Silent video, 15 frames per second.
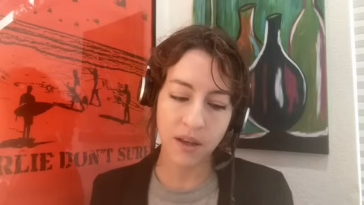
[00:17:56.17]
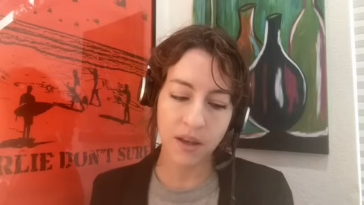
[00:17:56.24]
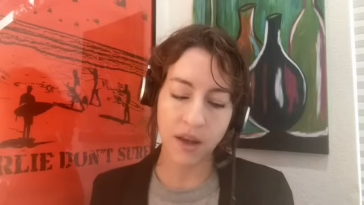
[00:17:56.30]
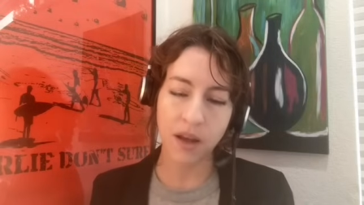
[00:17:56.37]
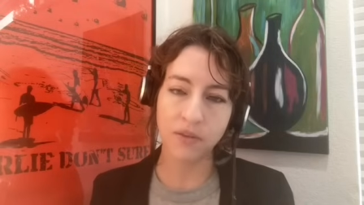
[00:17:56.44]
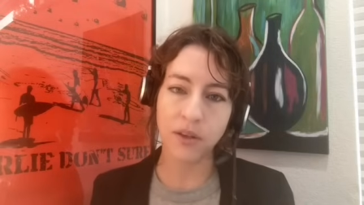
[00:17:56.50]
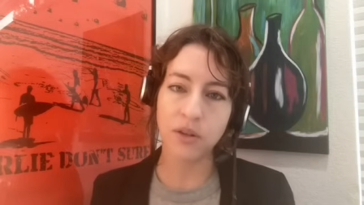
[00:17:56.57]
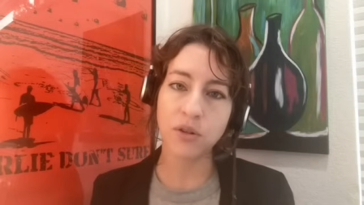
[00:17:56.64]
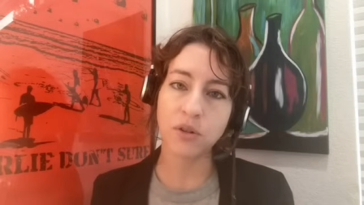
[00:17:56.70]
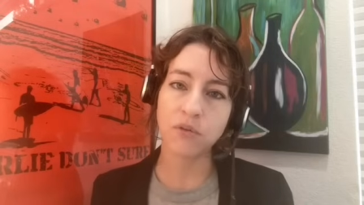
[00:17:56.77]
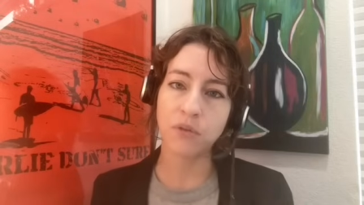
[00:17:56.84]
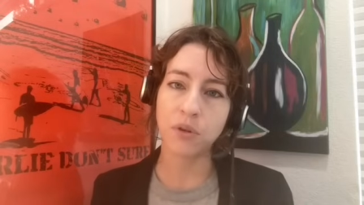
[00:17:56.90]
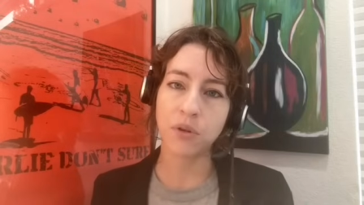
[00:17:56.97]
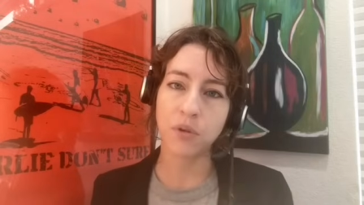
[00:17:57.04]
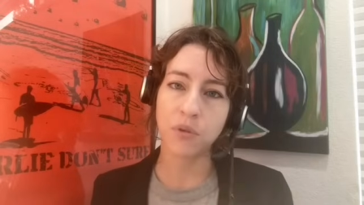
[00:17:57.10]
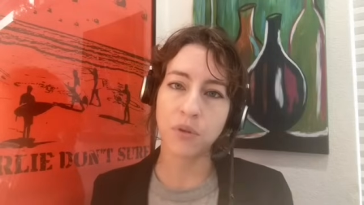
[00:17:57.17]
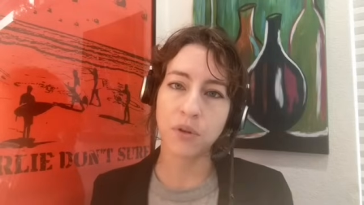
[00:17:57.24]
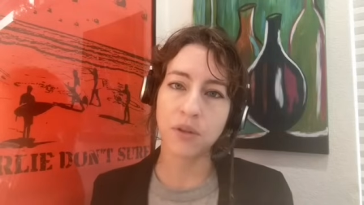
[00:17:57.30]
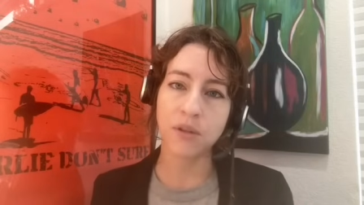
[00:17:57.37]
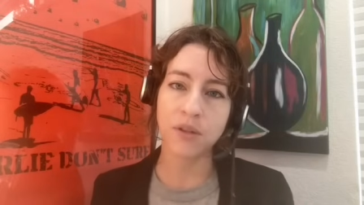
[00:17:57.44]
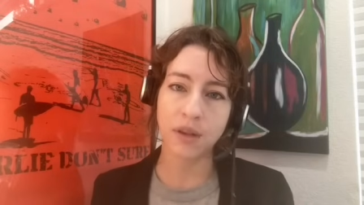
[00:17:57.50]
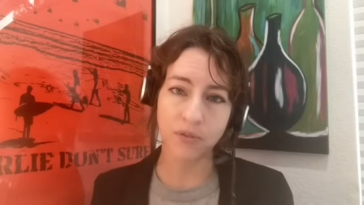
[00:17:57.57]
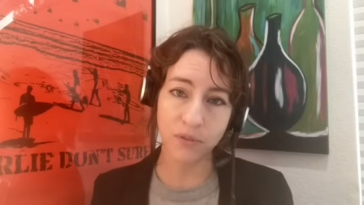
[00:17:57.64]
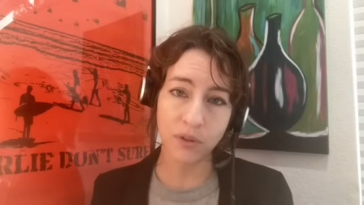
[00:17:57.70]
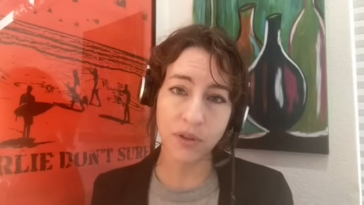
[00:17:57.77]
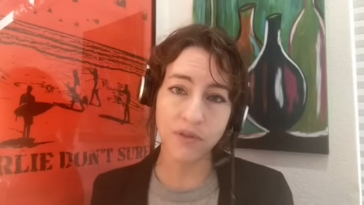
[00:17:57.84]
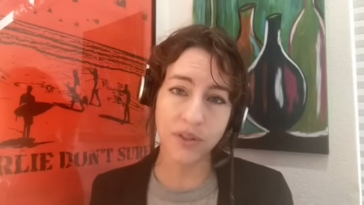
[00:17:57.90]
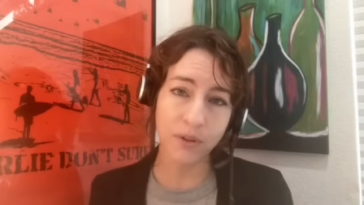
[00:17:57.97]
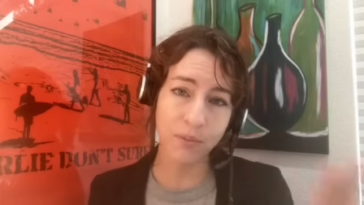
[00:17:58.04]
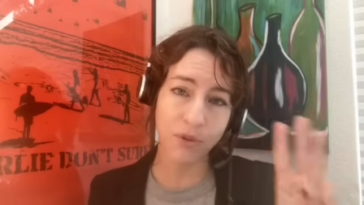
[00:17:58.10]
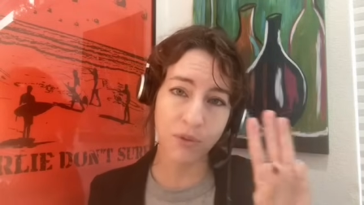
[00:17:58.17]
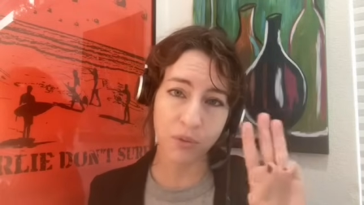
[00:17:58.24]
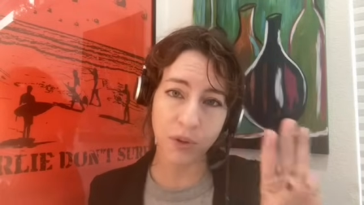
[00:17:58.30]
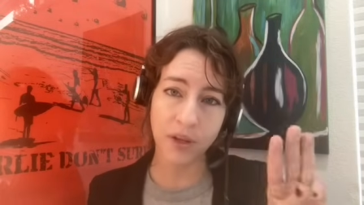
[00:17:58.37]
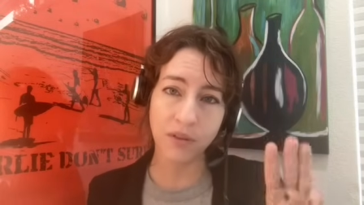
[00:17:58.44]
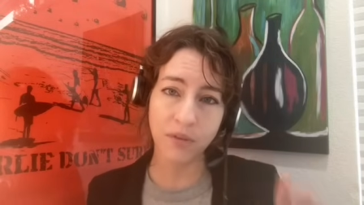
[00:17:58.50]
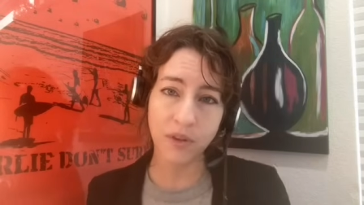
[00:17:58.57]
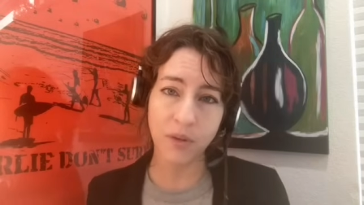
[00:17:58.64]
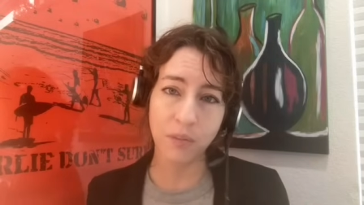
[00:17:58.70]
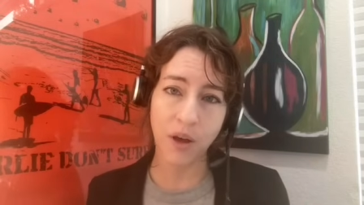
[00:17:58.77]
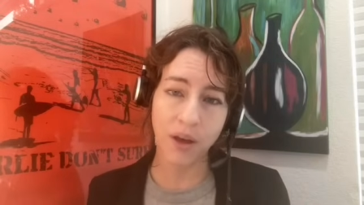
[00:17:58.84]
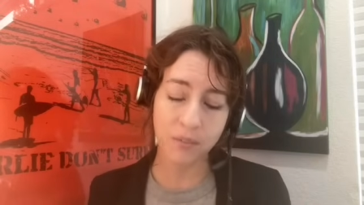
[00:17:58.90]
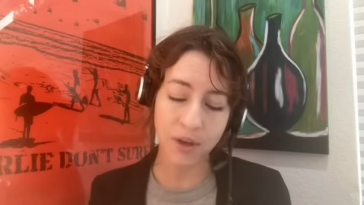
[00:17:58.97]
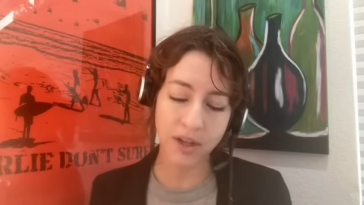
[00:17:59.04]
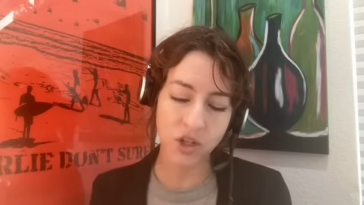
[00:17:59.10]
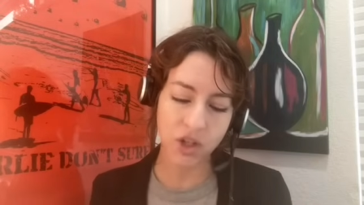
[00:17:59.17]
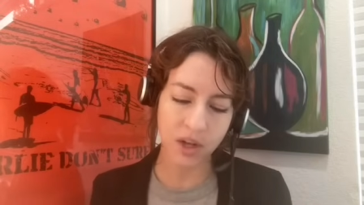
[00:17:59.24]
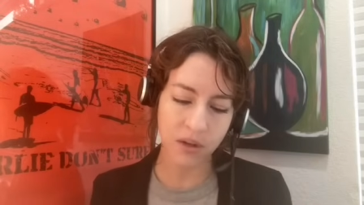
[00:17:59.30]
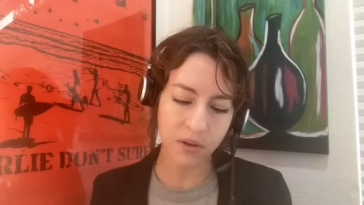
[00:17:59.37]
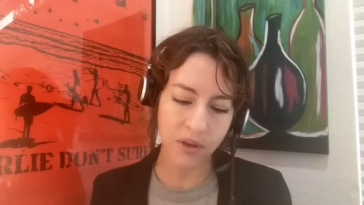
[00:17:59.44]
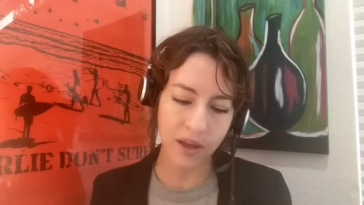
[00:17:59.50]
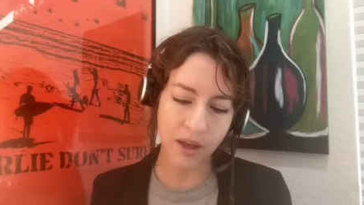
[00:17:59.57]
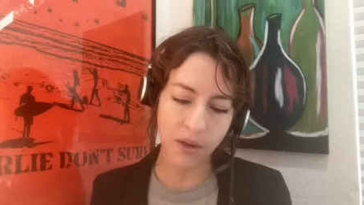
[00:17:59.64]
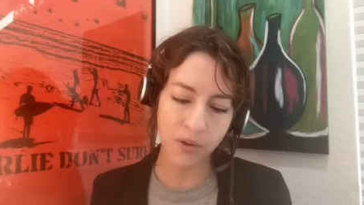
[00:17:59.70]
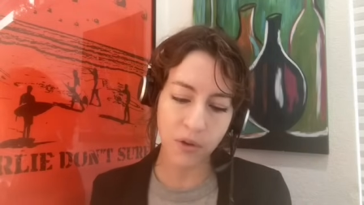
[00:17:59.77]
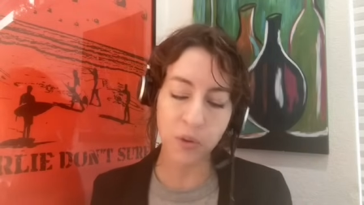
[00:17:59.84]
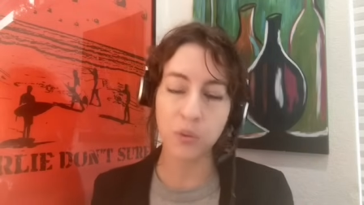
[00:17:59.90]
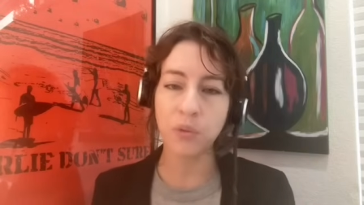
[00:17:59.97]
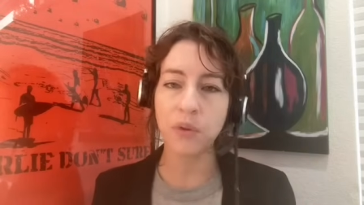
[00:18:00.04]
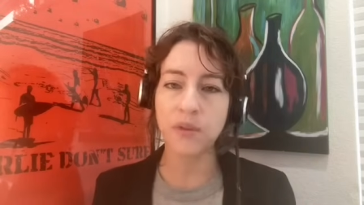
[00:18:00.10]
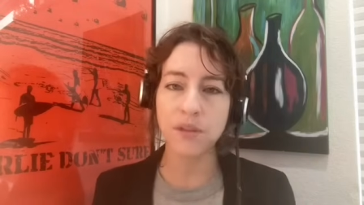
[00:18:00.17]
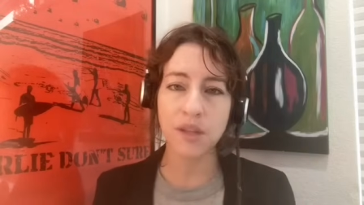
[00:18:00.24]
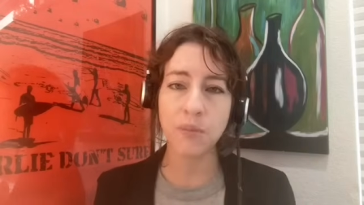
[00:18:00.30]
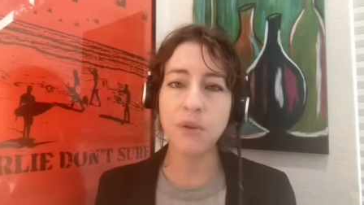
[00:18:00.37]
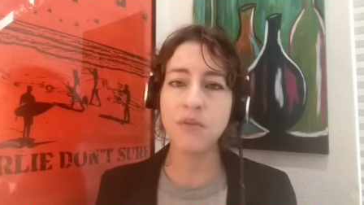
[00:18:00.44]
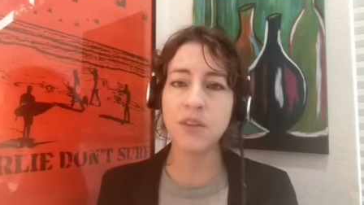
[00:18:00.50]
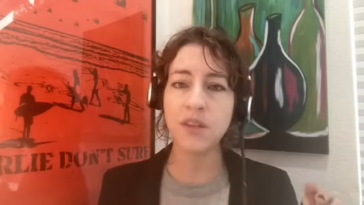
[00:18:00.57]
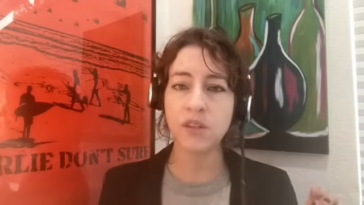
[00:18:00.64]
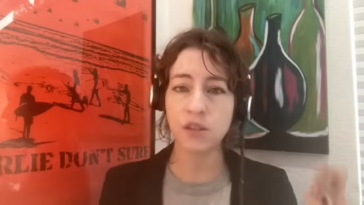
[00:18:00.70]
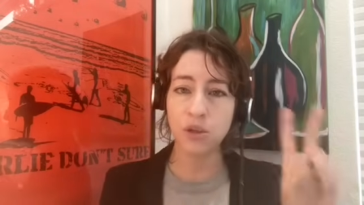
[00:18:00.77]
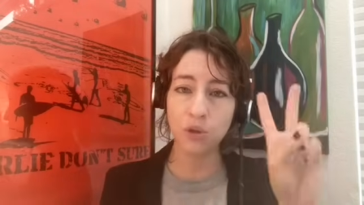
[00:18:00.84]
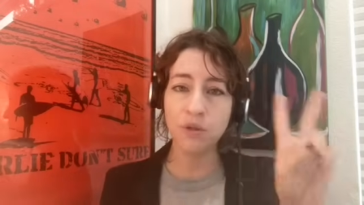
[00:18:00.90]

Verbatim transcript: I've interviewed several of them, three of them on my channel now, who some of these, two